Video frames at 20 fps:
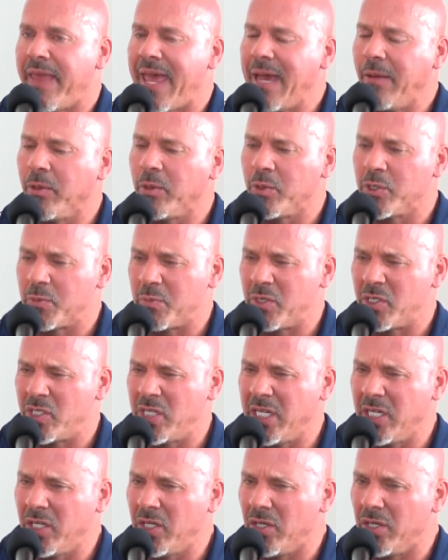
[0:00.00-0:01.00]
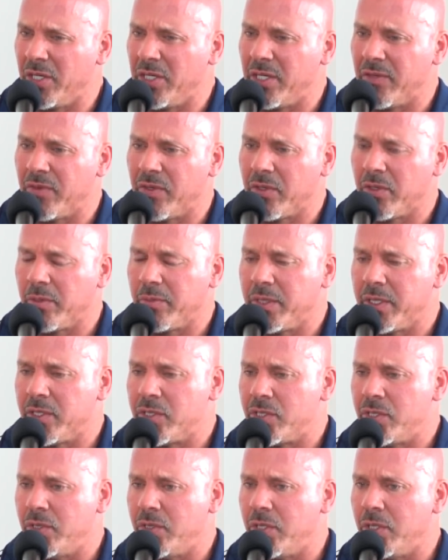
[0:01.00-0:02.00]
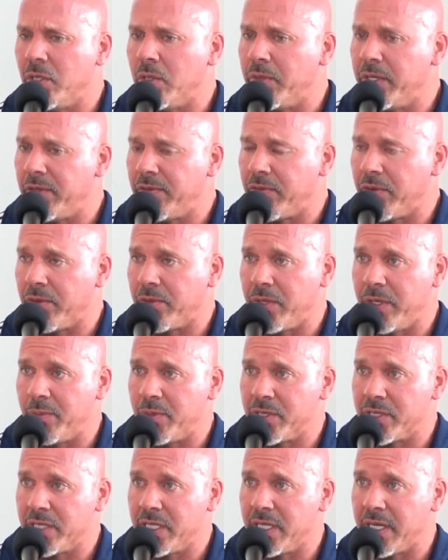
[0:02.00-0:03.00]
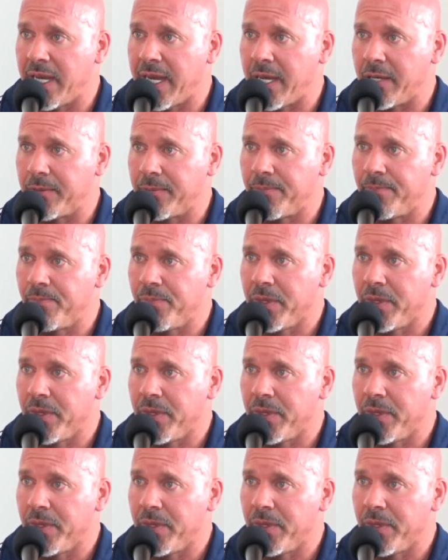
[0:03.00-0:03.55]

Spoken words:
that one was particularly difficult because you could go in for 3% down